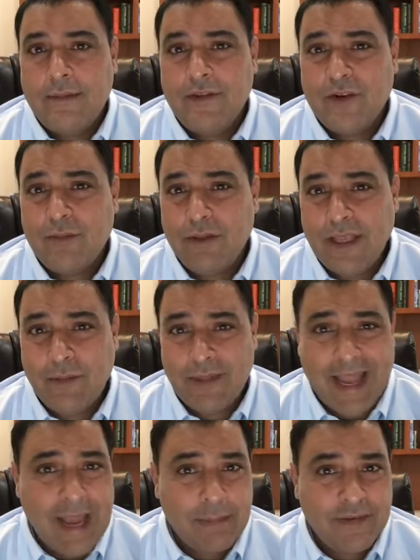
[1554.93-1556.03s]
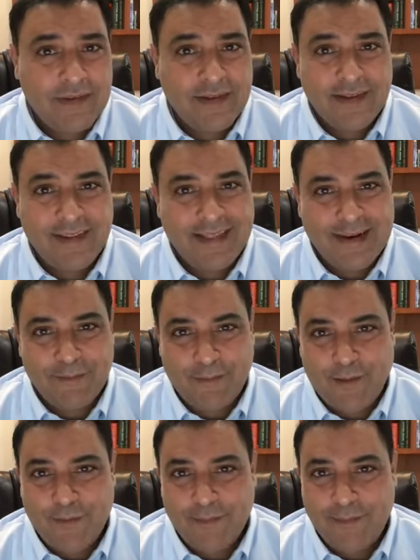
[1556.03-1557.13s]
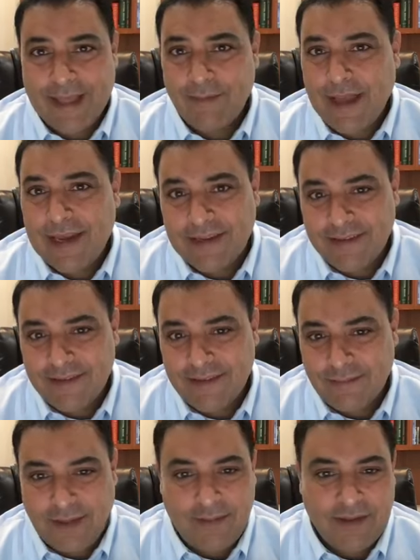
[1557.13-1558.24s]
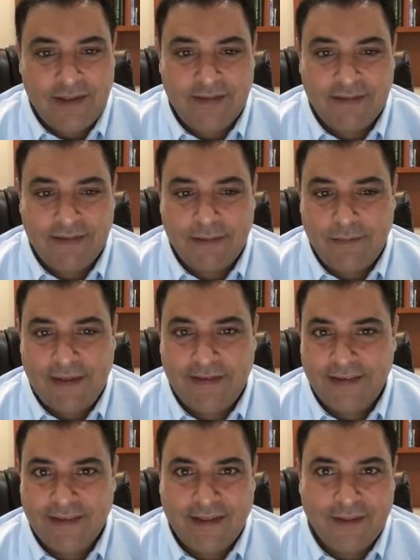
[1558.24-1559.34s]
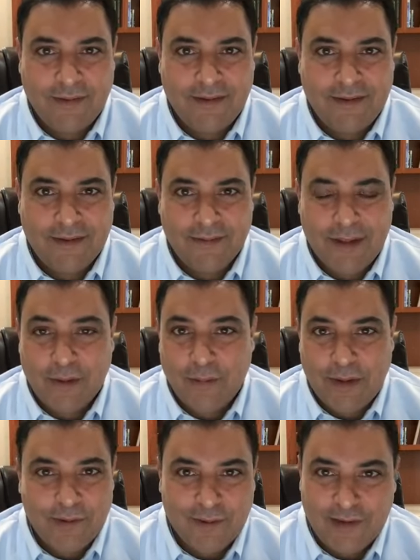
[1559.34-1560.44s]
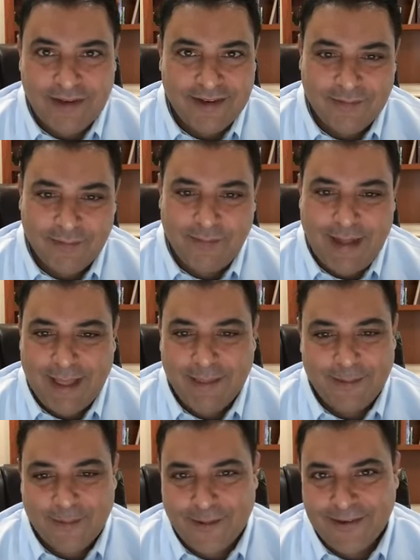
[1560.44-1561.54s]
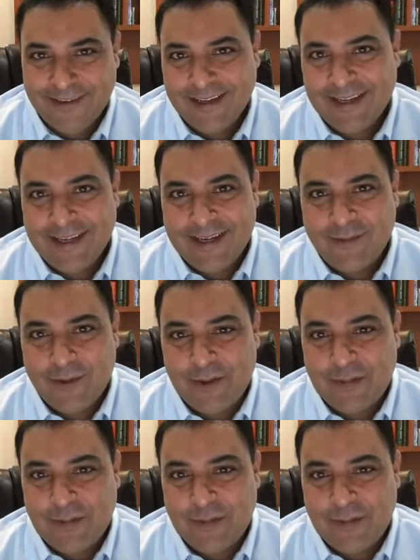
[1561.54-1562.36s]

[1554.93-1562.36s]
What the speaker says: Start playing with apps that involve mathematics. Maybe it's a basic, elementary math course where you do